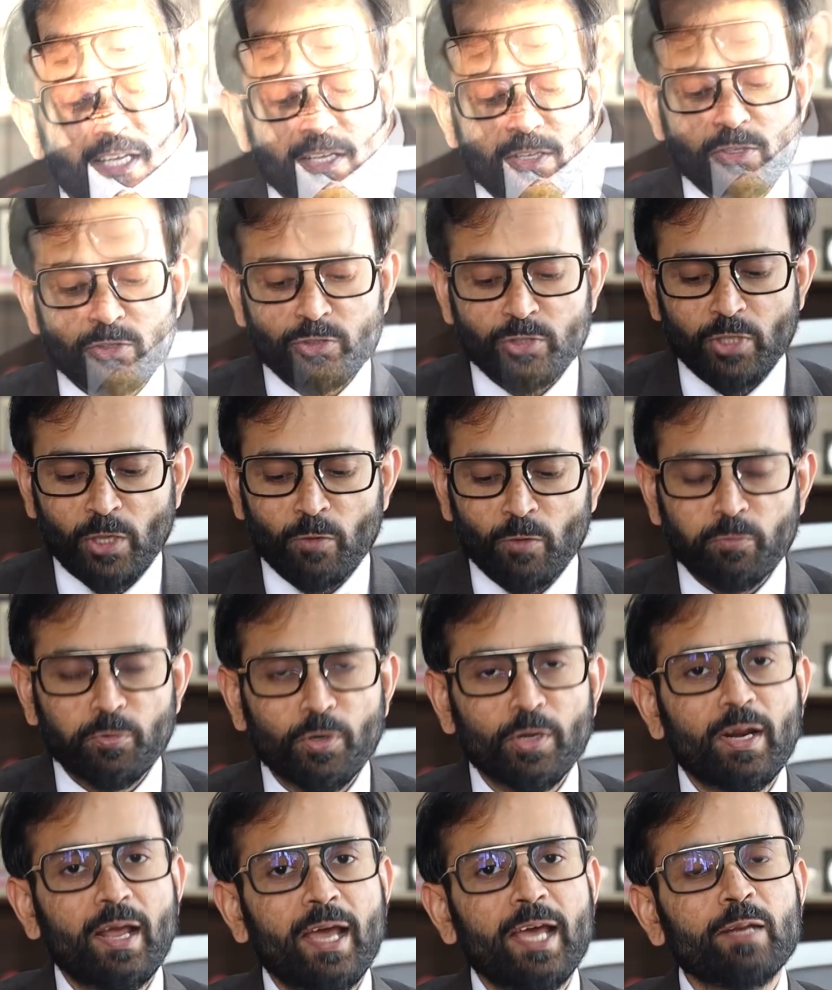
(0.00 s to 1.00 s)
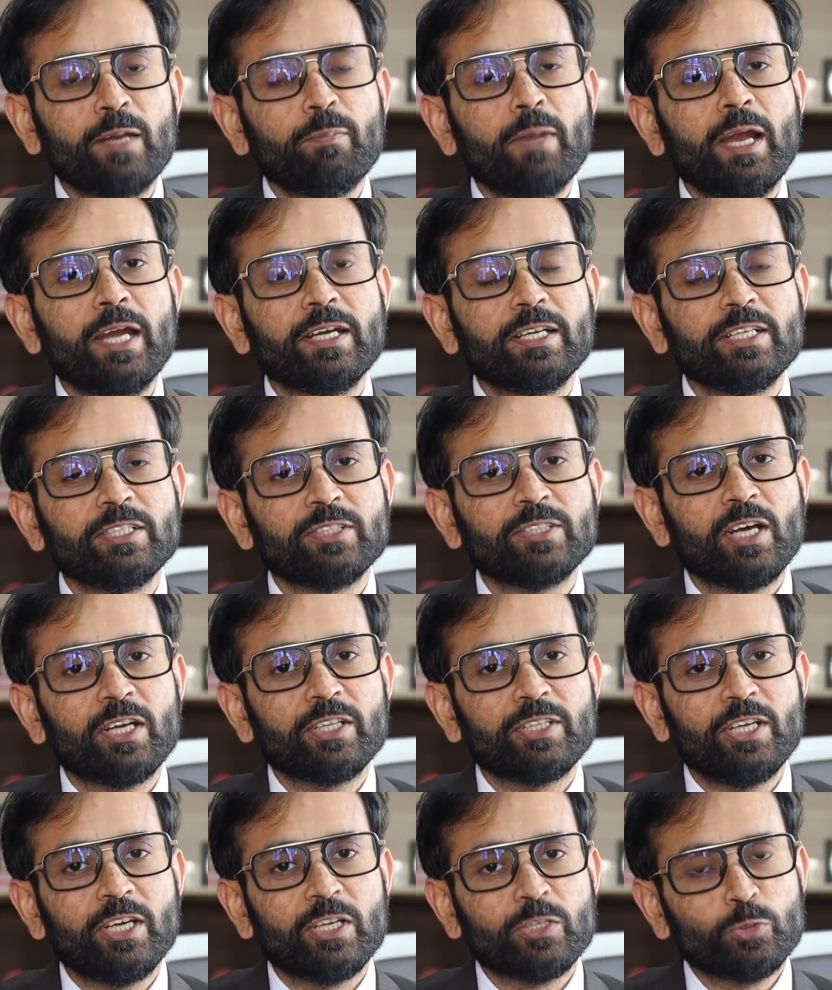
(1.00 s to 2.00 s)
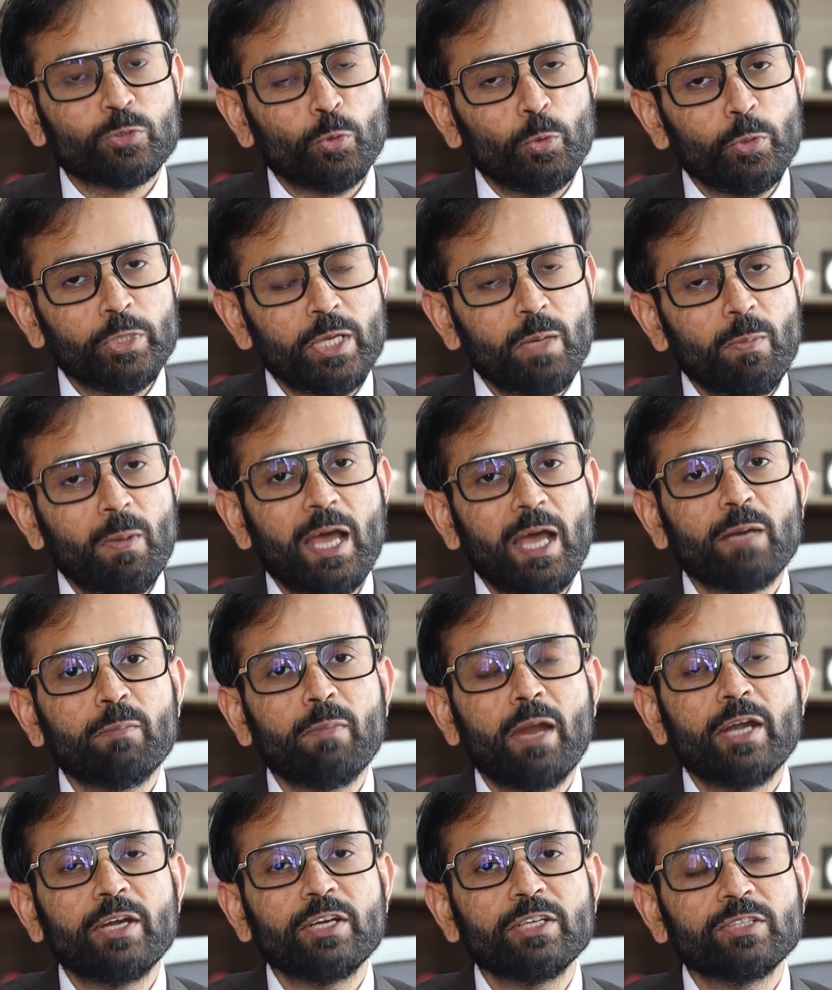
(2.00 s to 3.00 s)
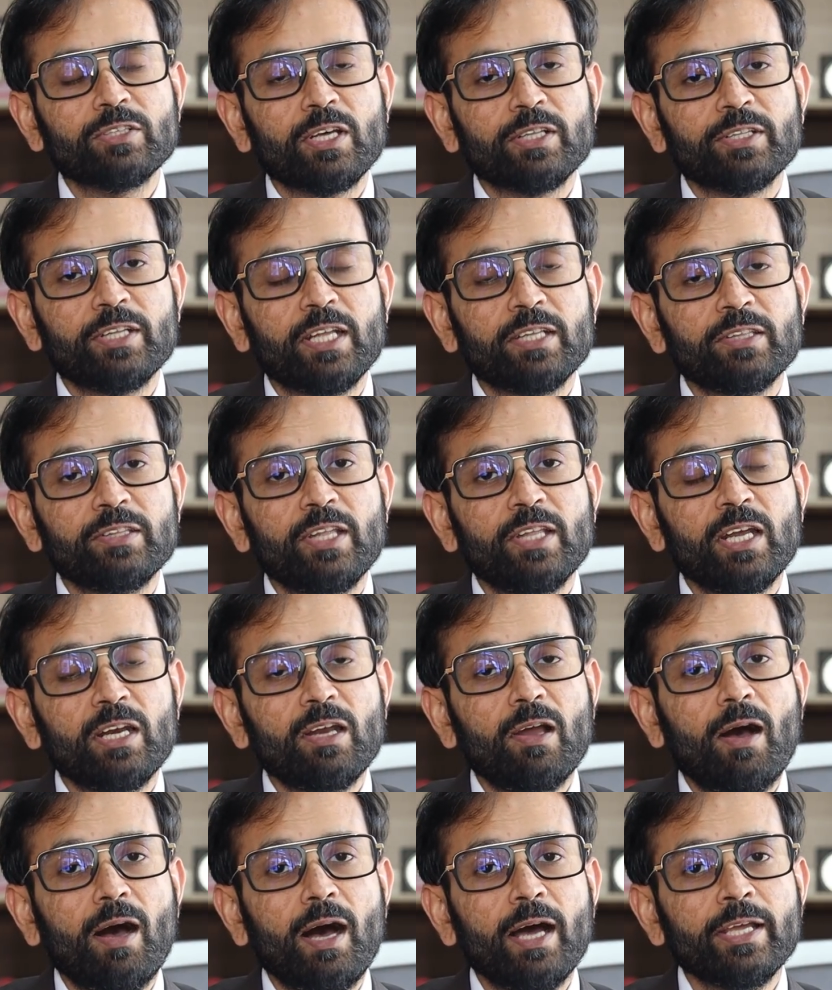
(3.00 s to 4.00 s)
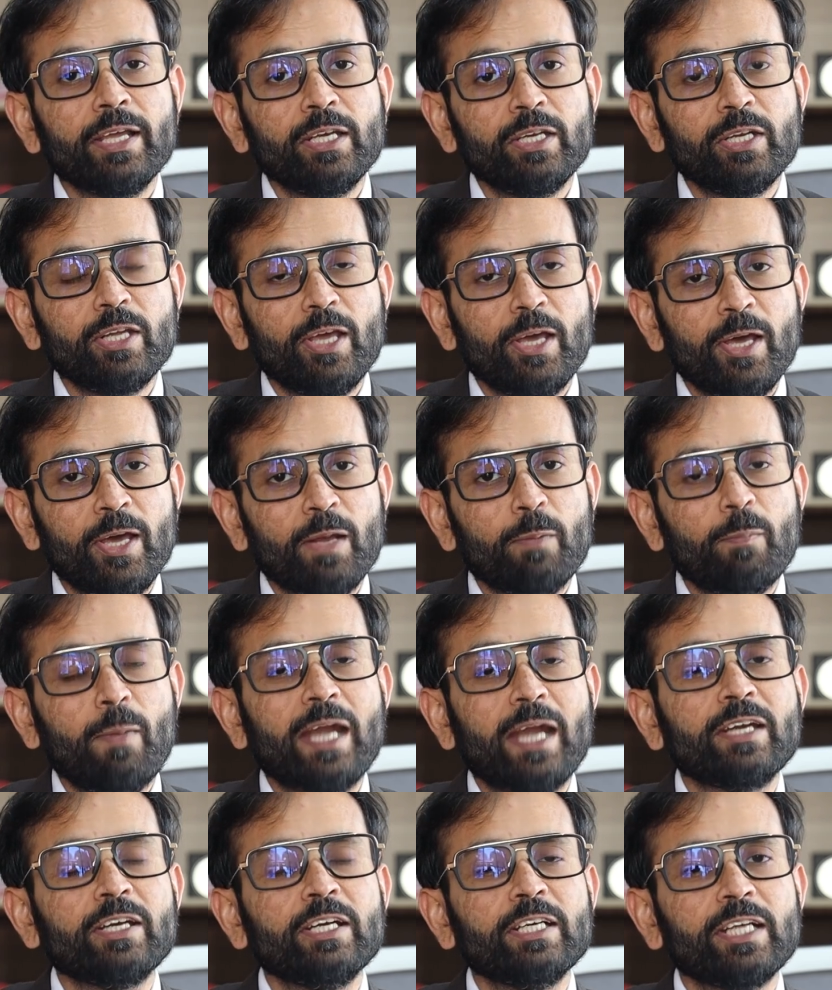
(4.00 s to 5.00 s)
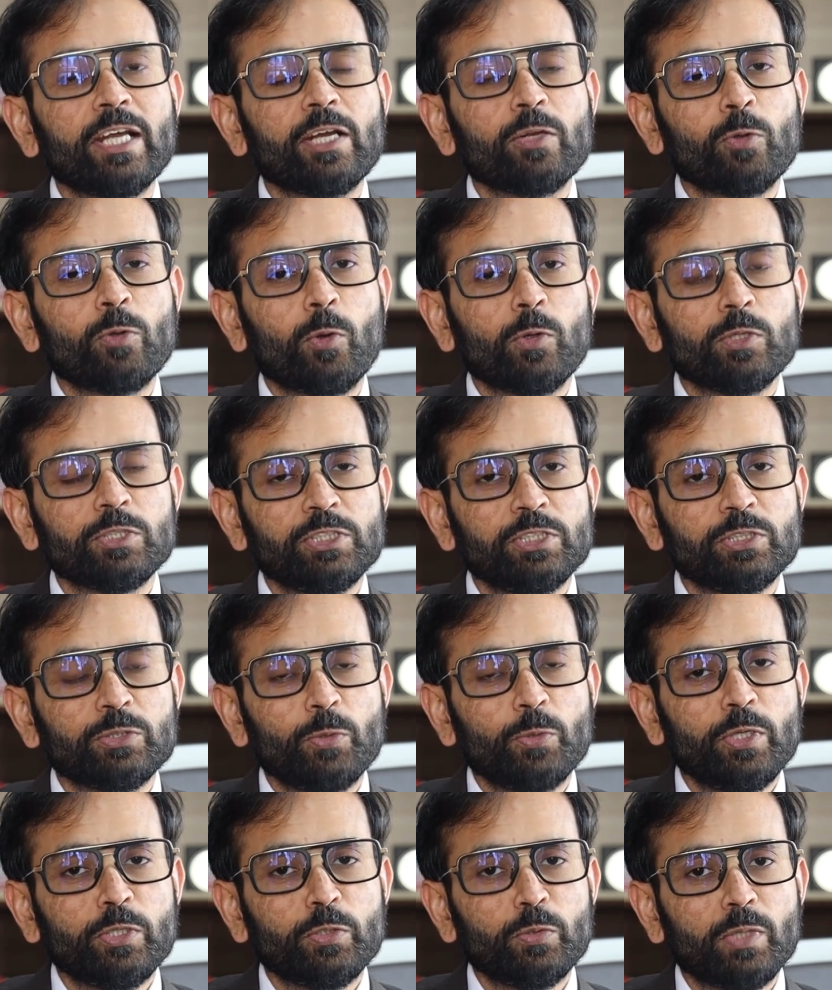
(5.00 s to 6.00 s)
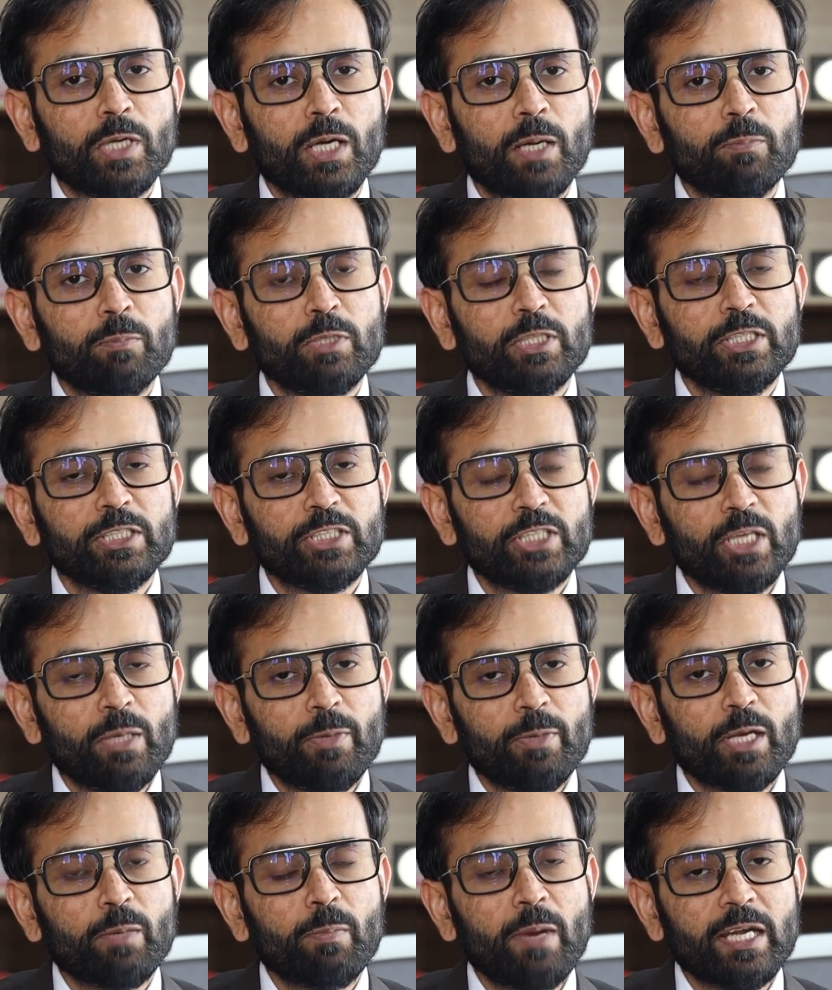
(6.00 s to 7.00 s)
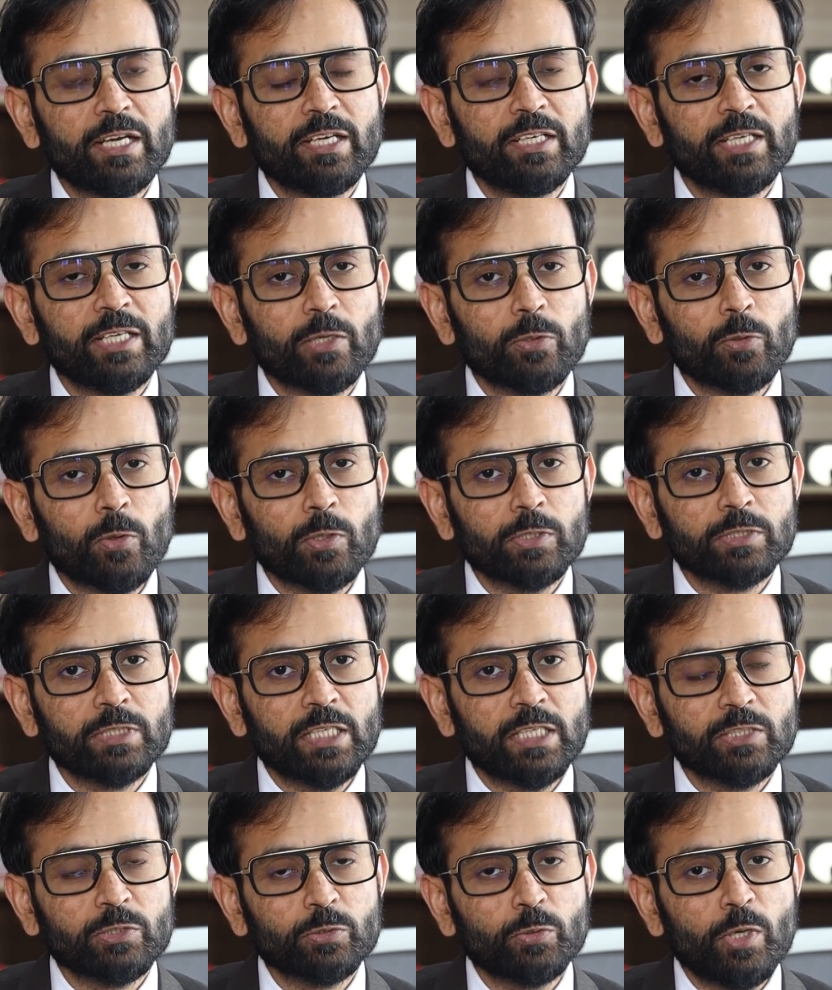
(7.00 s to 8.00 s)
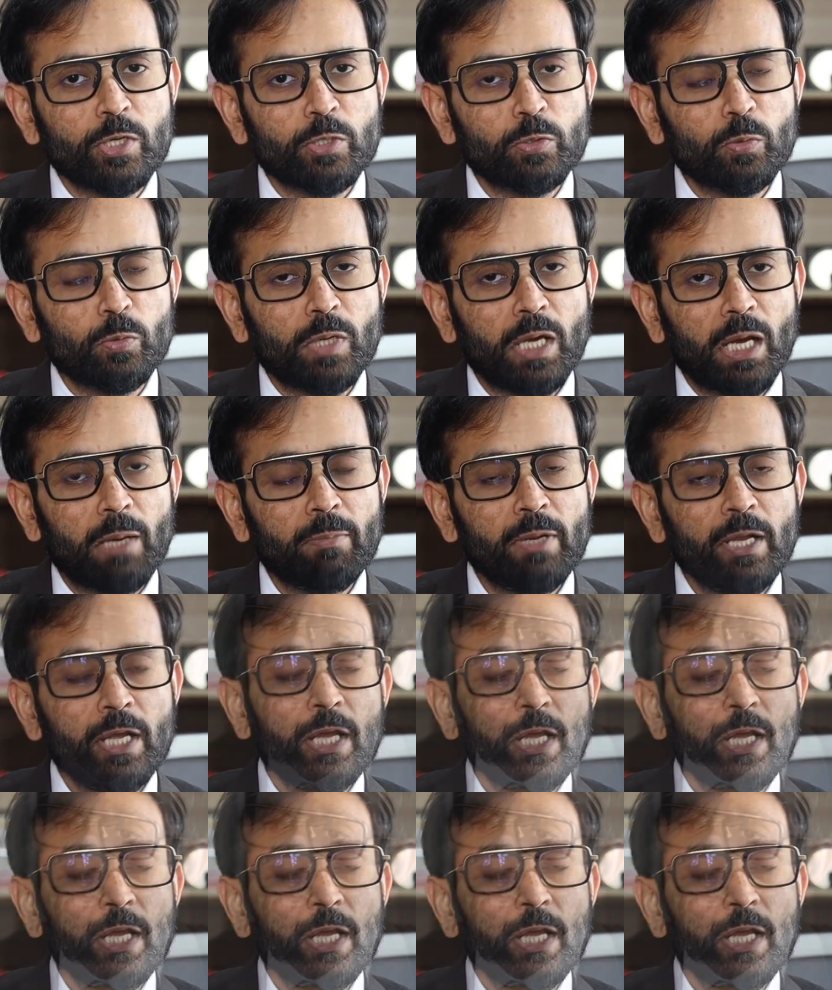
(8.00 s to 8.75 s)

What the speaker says: Sulfur ion batteries are there, sodium ion batteries are there, and then iron air battery technology is going to come, lithium air battery technology that is going to come.